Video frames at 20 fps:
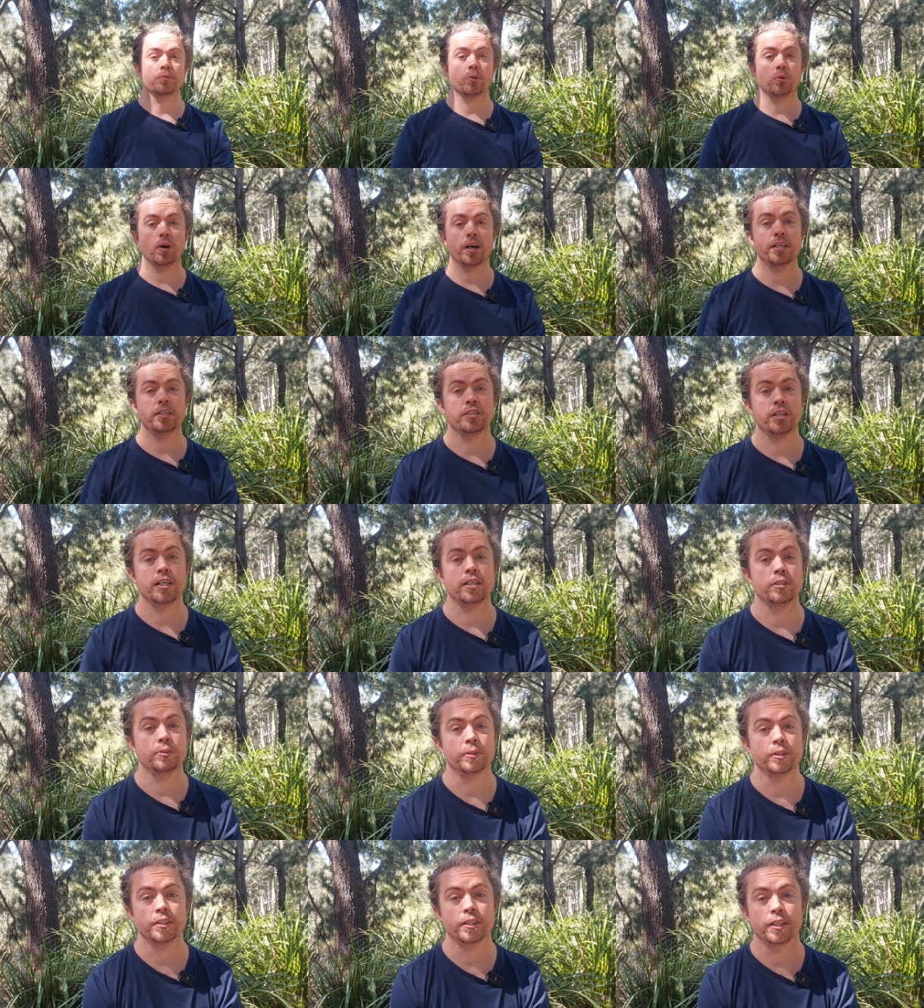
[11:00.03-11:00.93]
quite
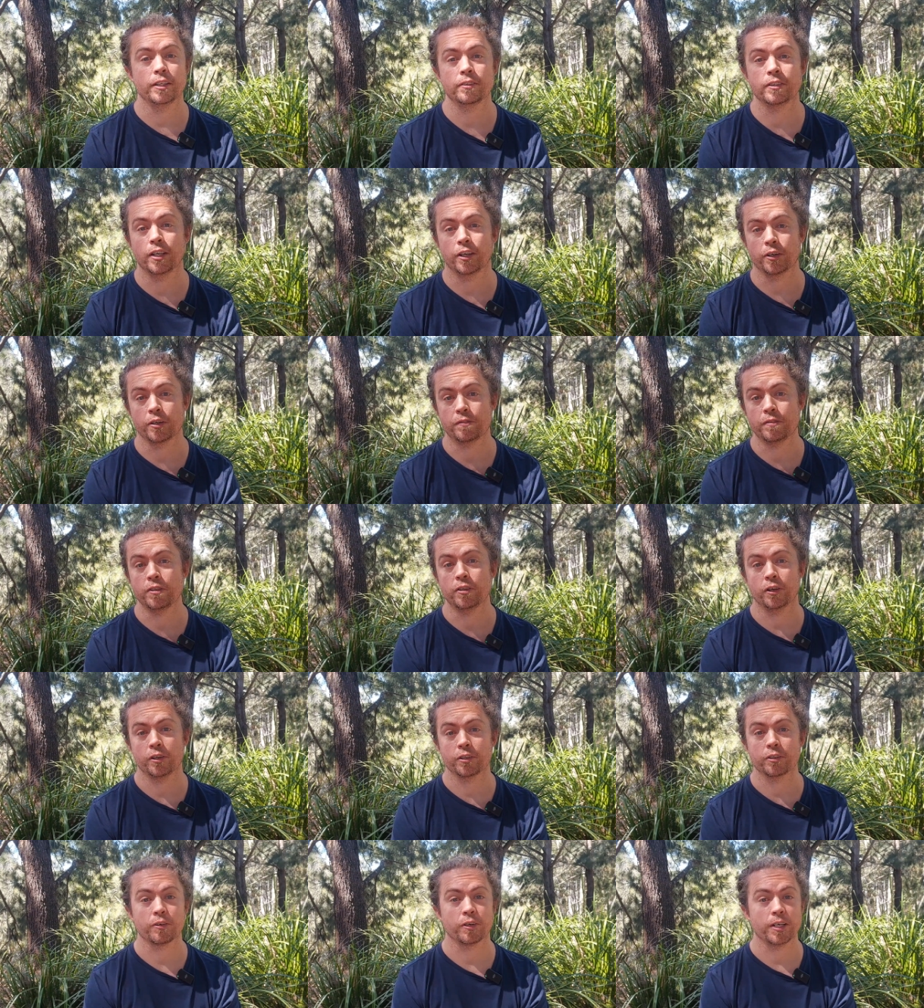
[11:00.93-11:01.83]
genuine that, if you
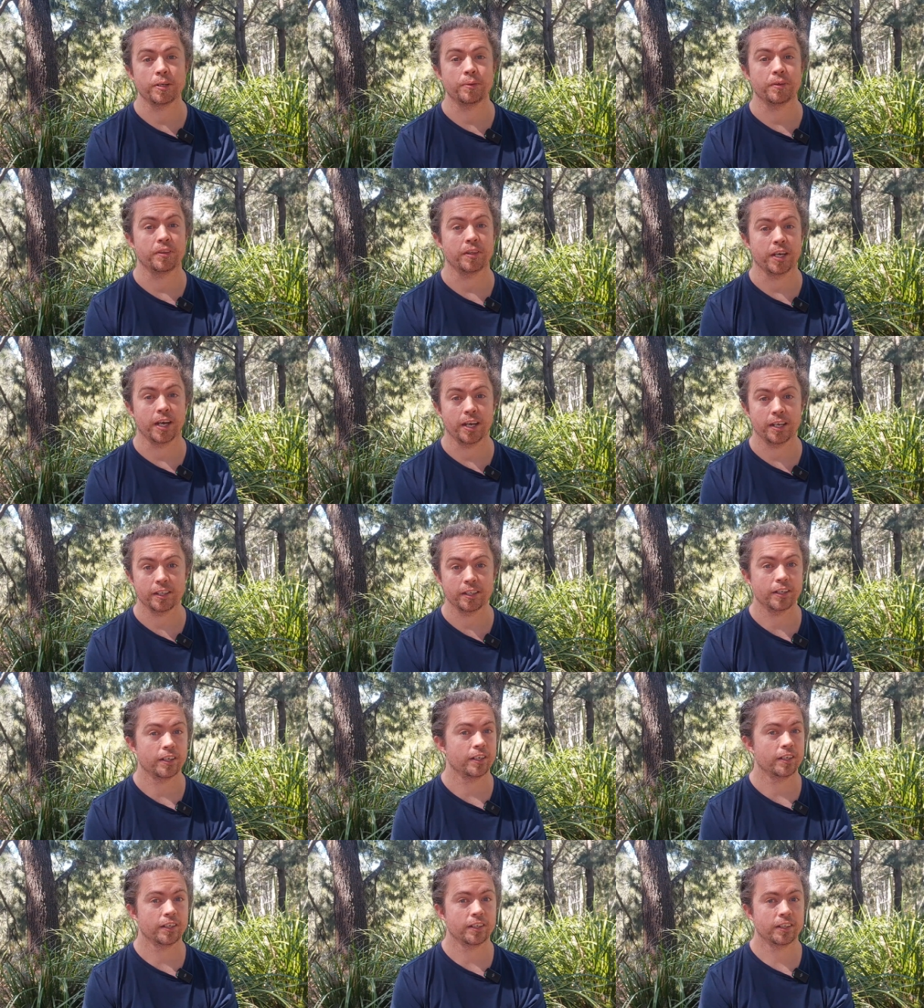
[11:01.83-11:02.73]
don't agree with that,
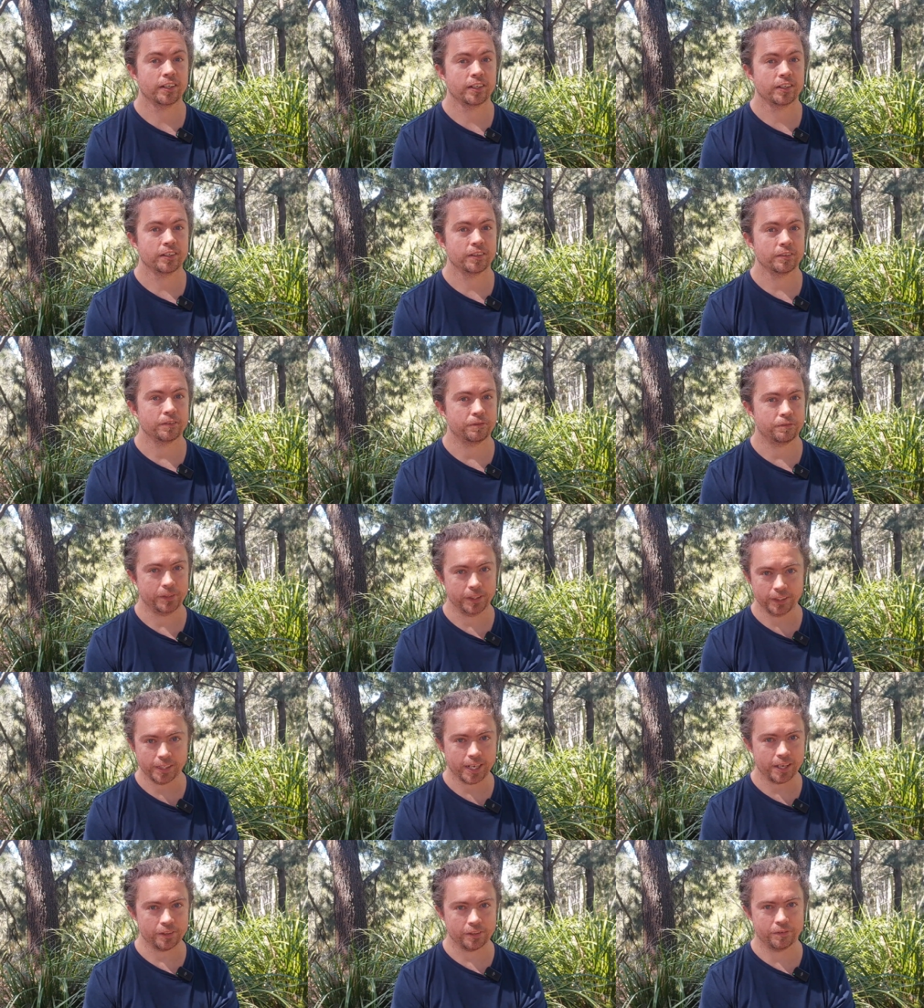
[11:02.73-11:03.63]

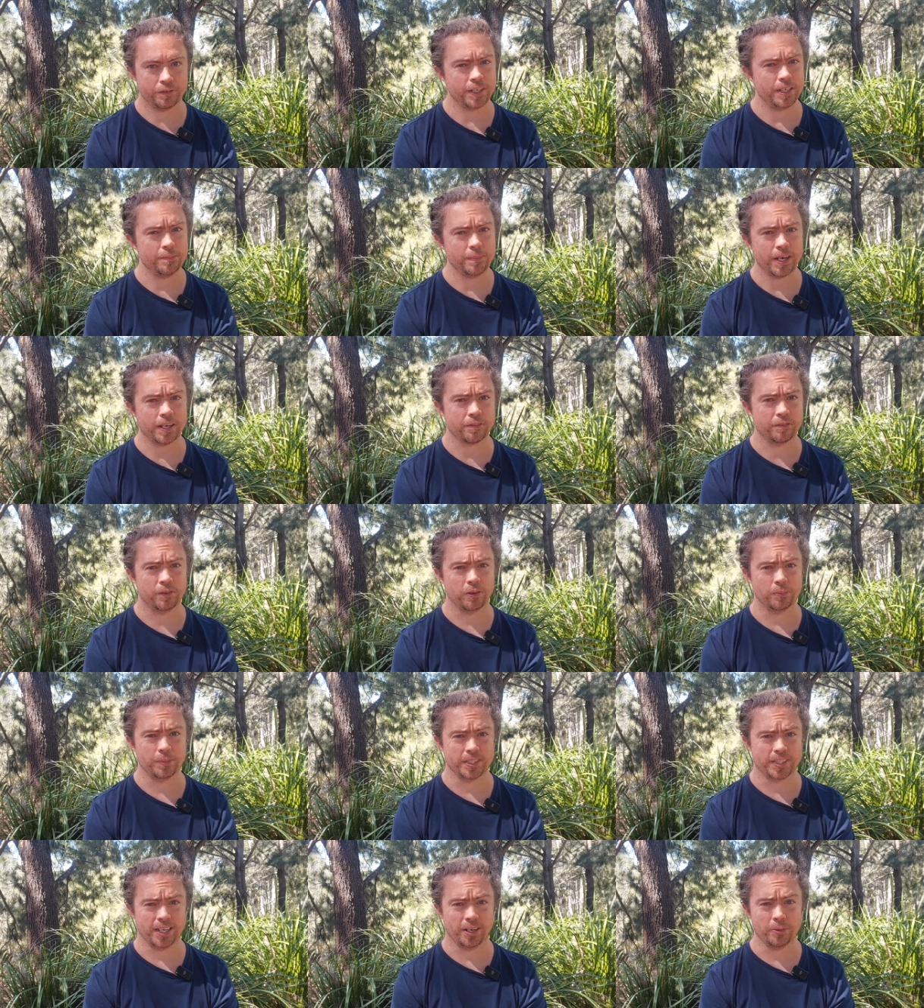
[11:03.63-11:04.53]
fill out the feedback
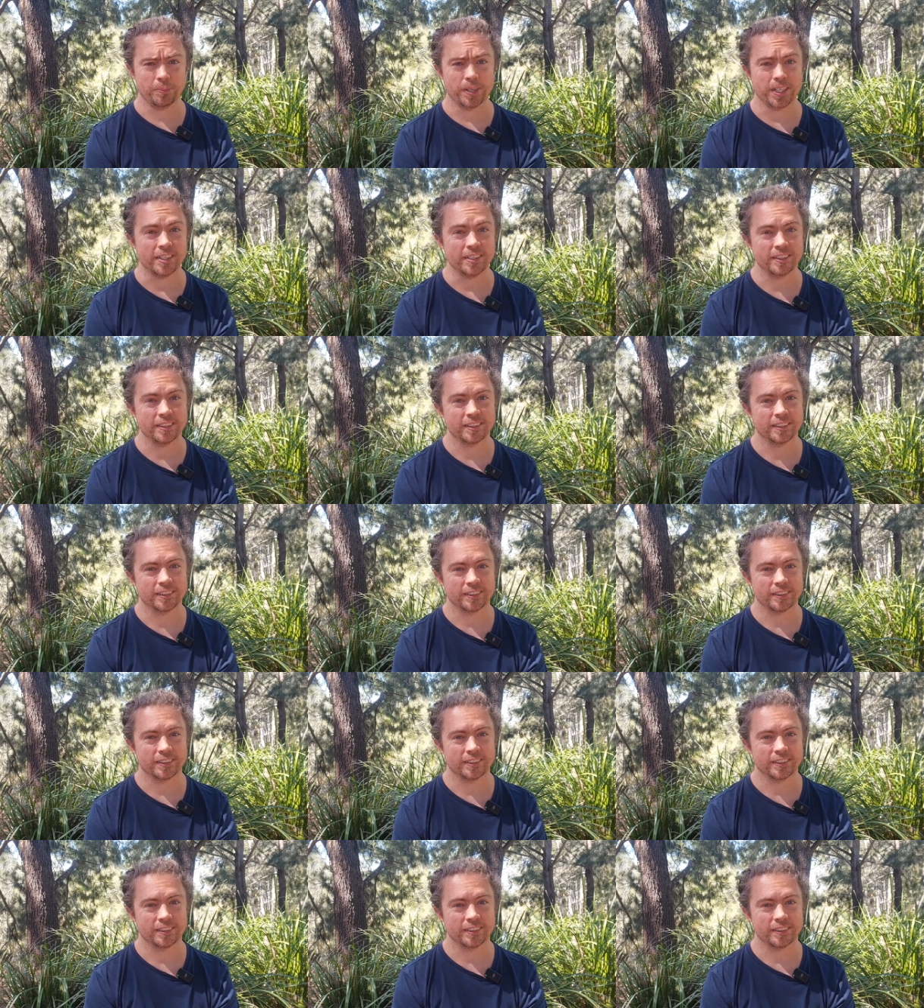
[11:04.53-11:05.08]
form and tell me.